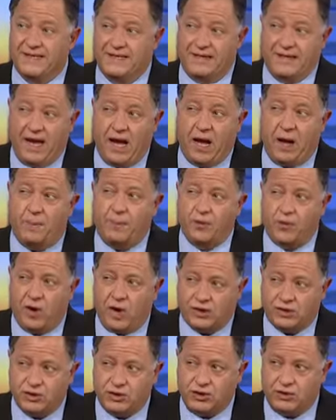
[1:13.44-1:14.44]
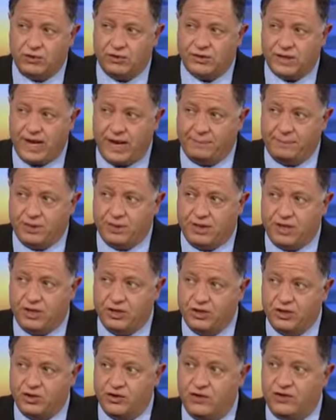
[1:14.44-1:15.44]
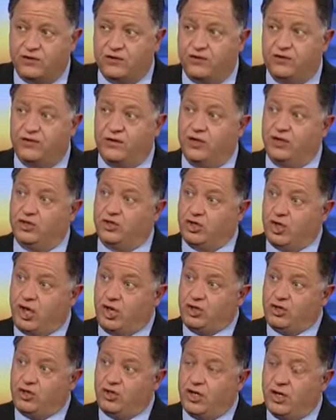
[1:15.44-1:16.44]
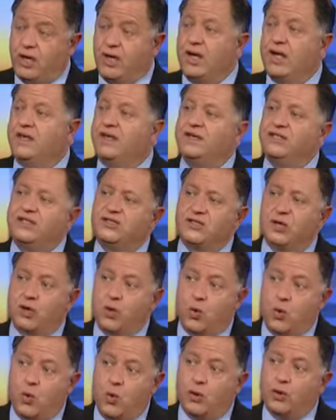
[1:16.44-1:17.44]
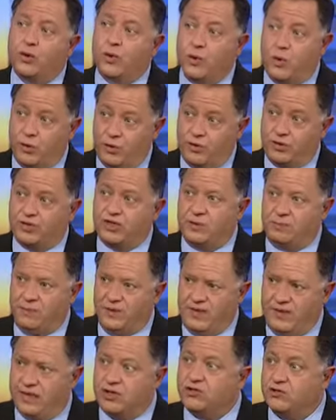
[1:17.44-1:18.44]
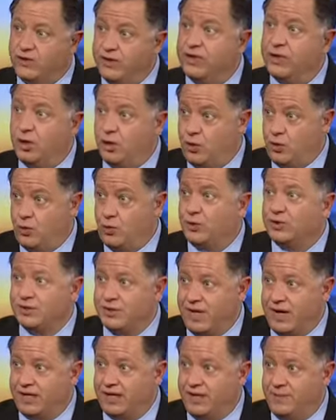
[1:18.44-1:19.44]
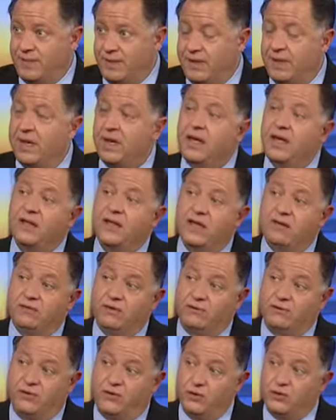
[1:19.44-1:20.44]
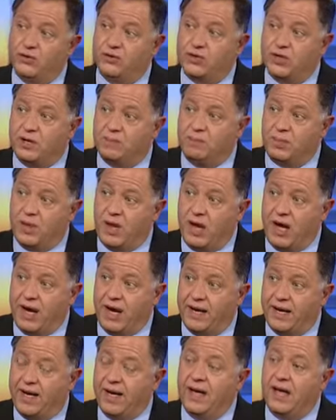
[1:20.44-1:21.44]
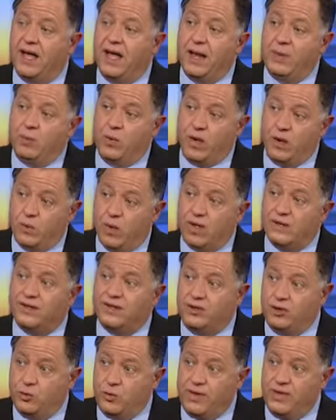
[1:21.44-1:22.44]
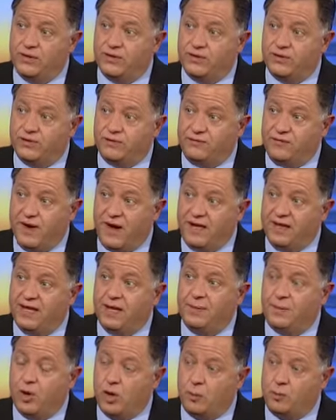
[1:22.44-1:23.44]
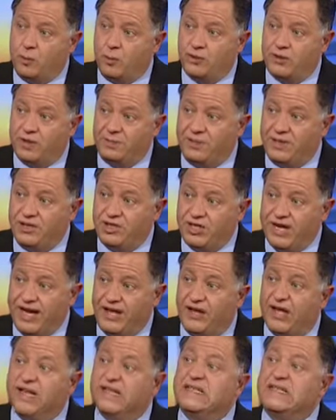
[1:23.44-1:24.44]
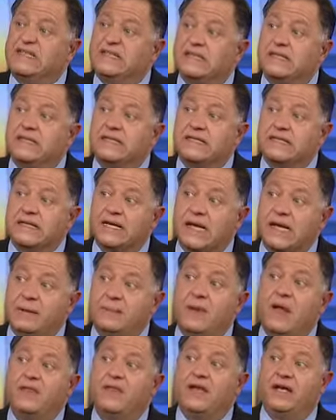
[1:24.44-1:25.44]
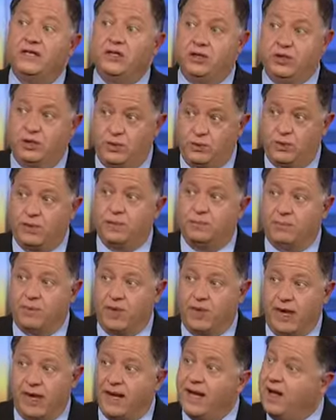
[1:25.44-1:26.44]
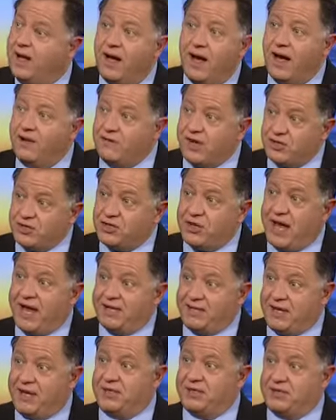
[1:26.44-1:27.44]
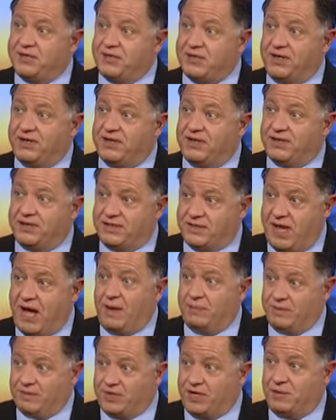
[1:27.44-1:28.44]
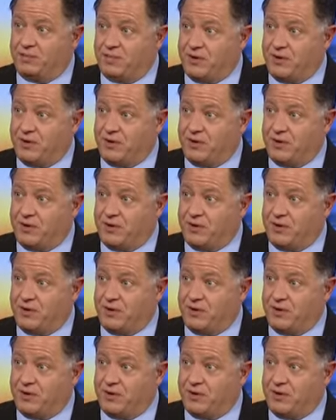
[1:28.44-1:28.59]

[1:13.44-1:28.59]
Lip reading: on the prosecutor's application, is to say, Judge, this is a court-ordered subpoena. It's really a court document. They refuse to comply, and we want you either to fine them or put them in jail until the time they do comply. I've actually had cases like this as a homicide